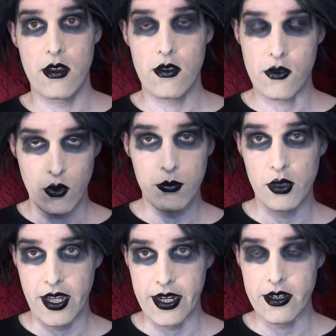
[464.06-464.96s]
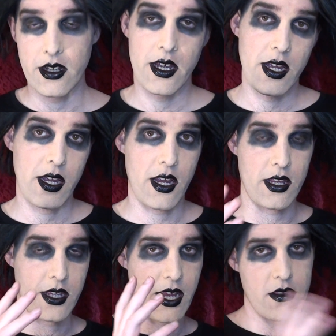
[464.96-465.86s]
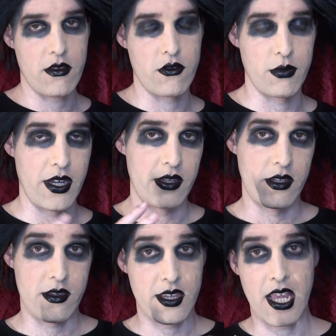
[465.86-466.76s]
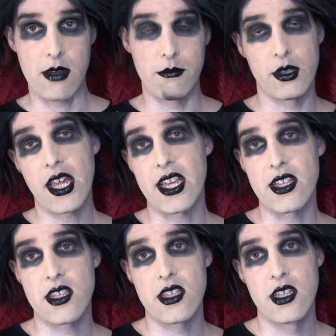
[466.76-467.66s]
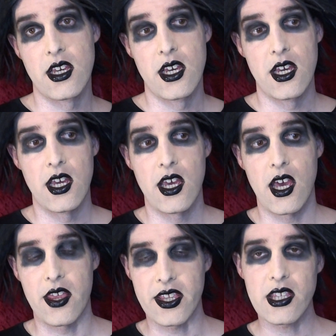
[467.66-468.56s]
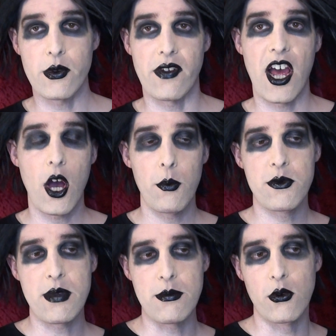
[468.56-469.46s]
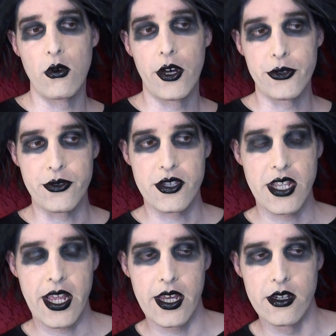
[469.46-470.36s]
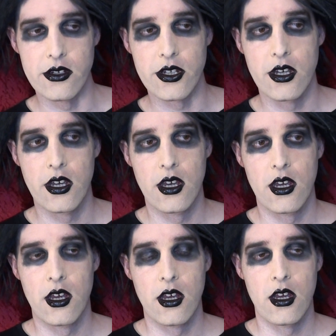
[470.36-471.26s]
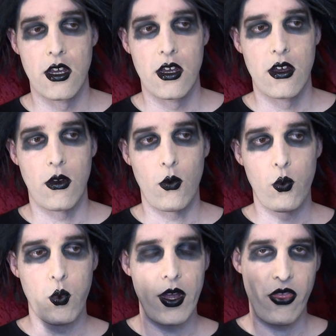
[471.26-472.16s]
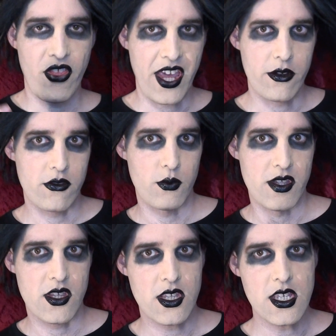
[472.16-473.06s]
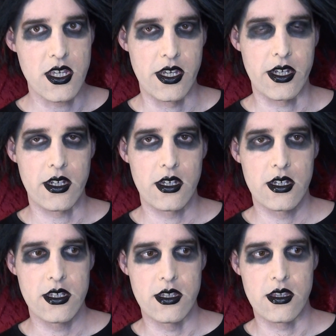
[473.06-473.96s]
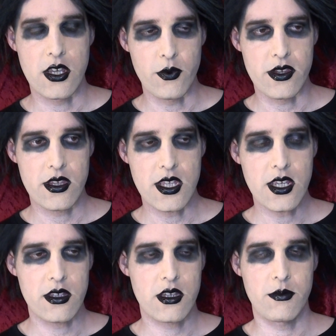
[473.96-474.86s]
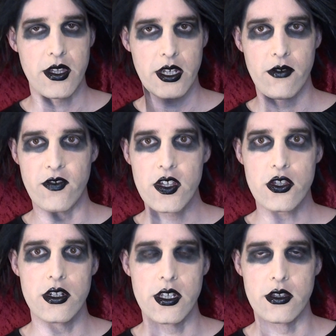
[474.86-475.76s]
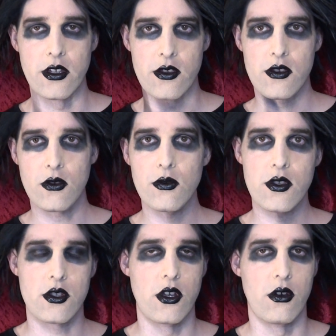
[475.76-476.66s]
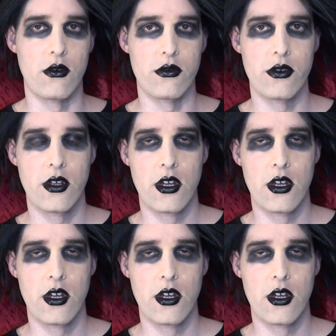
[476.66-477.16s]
Soul Plane, and the Ancestor Plane the same place. I think that would have helped people understand what Thanos was seeing, is he was seeing something, a vision in the Soul Stone,